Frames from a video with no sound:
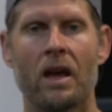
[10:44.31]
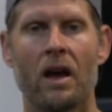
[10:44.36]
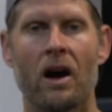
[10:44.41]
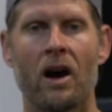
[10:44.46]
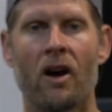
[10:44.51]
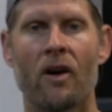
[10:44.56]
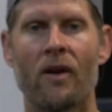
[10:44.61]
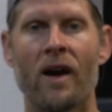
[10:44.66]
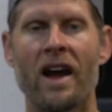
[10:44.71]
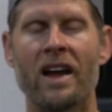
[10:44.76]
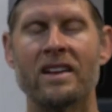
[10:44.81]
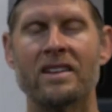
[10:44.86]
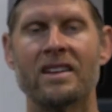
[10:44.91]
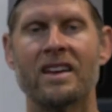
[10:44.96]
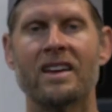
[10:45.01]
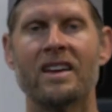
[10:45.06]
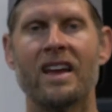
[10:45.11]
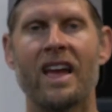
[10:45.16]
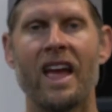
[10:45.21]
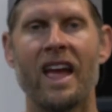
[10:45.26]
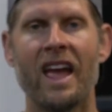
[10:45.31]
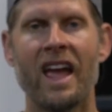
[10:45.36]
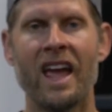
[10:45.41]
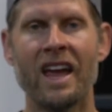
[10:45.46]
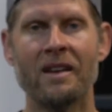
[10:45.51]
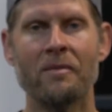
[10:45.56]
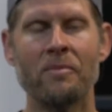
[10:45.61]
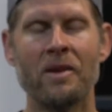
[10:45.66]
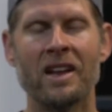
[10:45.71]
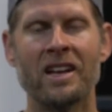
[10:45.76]
All right,
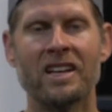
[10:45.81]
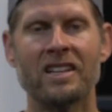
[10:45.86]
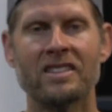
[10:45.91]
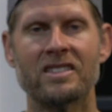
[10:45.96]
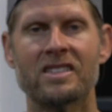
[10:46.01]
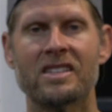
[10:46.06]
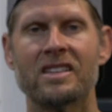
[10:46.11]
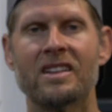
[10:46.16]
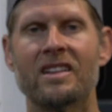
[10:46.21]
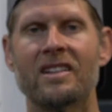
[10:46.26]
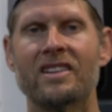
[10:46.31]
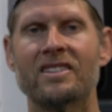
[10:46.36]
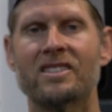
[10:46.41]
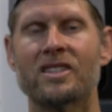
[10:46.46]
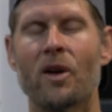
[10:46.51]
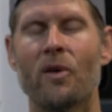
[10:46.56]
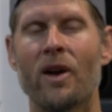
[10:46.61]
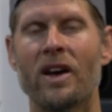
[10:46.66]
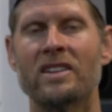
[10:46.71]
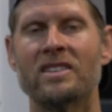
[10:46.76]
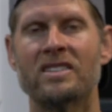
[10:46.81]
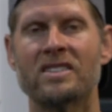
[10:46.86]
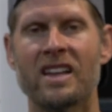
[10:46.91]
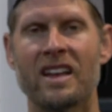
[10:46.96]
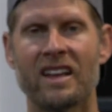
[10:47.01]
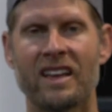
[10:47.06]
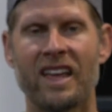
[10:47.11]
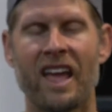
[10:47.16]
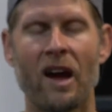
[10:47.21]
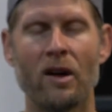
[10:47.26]
8 minutes. Let's go ahead and
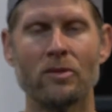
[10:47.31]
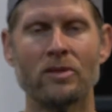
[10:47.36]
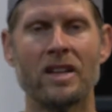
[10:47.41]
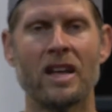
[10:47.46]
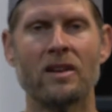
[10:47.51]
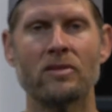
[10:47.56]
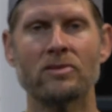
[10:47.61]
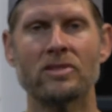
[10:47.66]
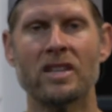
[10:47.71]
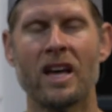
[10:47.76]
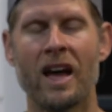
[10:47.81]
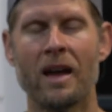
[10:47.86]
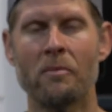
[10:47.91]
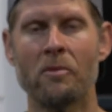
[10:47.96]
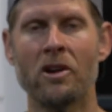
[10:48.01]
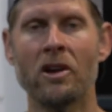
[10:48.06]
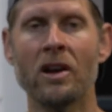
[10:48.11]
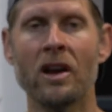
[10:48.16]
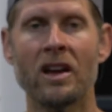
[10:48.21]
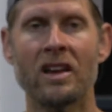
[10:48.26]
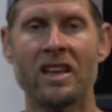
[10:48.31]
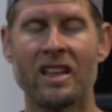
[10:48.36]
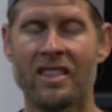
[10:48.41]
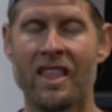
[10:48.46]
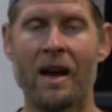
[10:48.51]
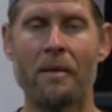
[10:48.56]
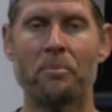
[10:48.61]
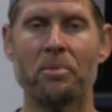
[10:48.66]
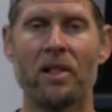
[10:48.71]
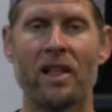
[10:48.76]
set a countdown timer, get
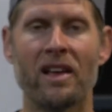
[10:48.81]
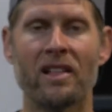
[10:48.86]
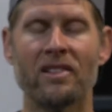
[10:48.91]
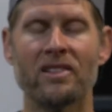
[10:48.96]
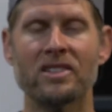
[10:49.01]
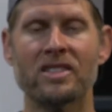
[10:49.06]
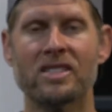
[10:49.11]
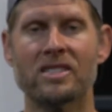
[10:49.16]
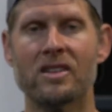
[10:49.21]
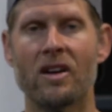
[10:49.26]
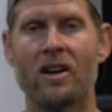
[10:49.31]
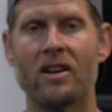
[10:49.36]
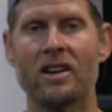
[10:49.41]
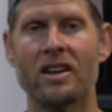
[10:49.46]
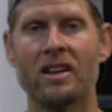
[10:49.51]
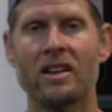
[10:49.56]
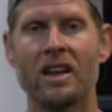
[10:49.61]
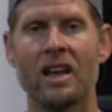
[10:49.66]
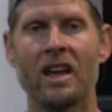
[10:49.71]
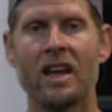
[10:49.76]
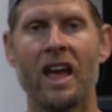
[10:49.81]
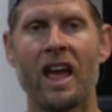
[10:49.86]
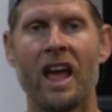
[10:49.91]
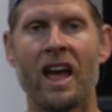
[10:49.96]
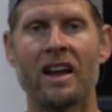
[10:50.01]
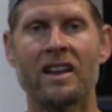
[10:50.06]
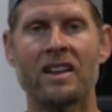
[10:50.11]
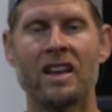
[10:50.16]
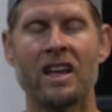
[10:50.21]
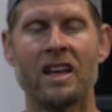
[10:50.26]
that playlist started,
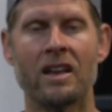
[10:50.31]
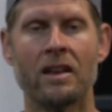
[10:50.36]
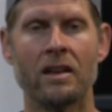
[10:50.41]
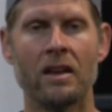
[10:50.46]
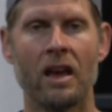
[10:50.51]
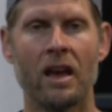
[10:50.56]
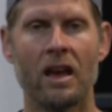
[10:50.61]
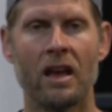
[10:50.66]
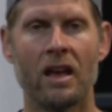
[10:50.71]
and in